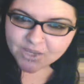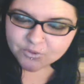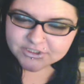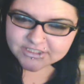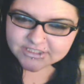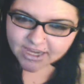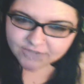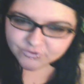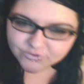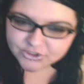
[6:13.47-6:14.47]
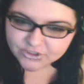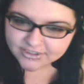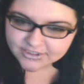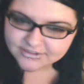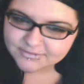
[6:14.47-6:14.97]
which is kind of
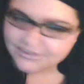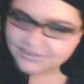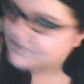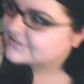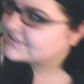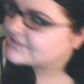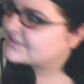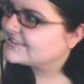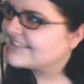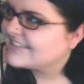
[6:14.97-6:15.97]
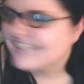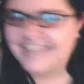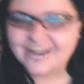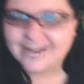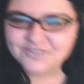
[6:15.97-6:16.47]
redonkulous because redonkulous.
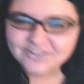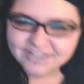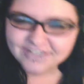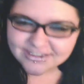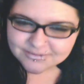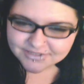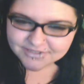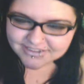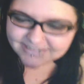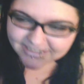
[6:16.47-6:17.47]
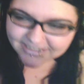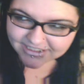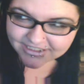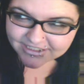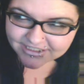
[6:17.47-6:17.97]
Yeah, redonkulous because
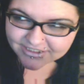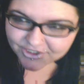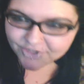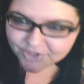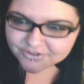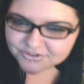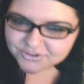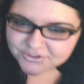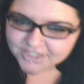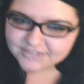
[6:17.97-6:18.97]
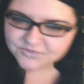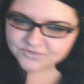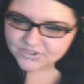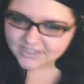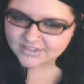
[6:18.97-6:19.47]
you know there's no cherries in
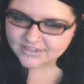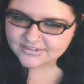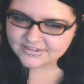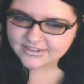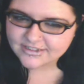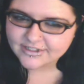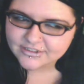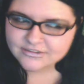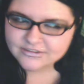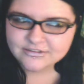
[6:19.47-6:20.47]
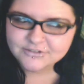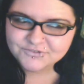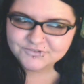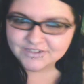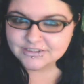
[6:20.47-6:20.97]
V8 because it's like
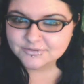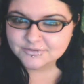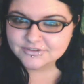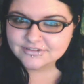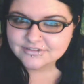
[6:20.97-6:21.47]
vegetables.